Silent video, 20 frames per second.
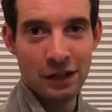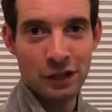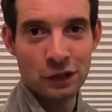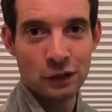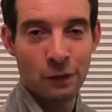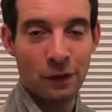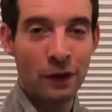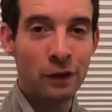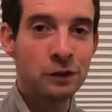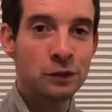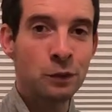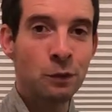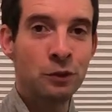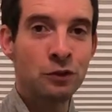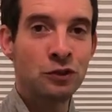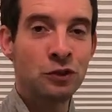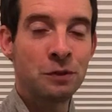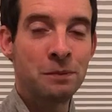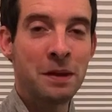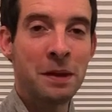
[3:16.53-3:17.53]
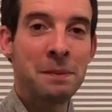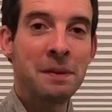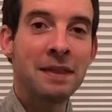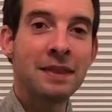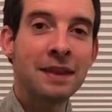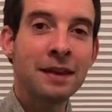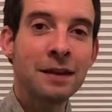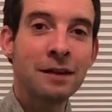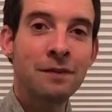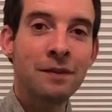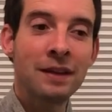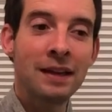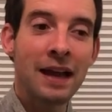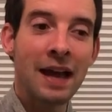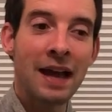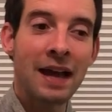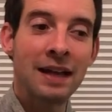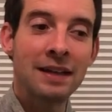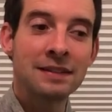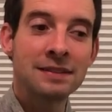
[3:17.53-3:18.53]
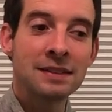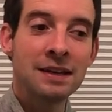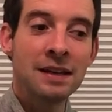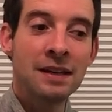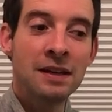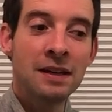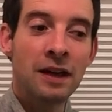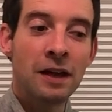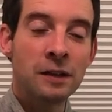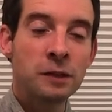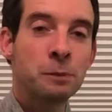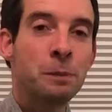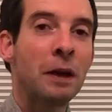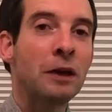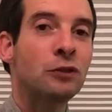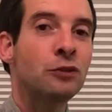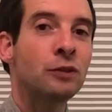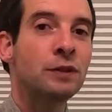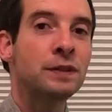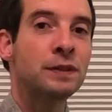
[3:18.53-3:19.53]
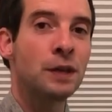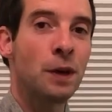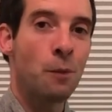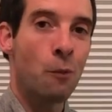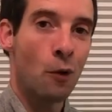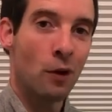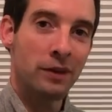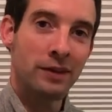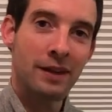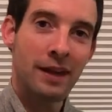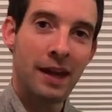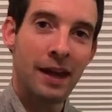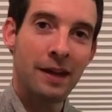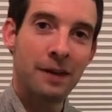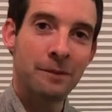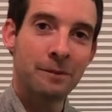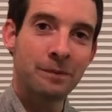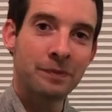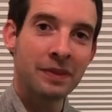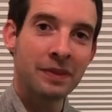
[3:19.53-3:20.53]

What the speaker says: So I also want you to maybe think of it as a special someone day.